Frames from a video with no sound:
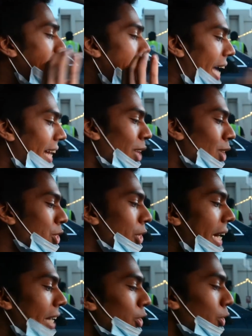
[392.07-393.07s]
And they also
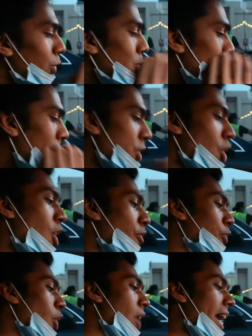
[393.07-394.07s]
tell you to switch
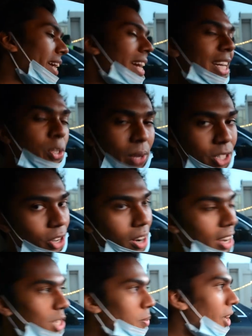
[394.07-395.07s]
off your headlights once your
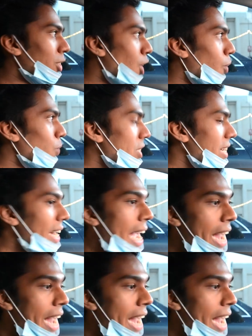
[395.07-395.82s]
car is parked, obviously.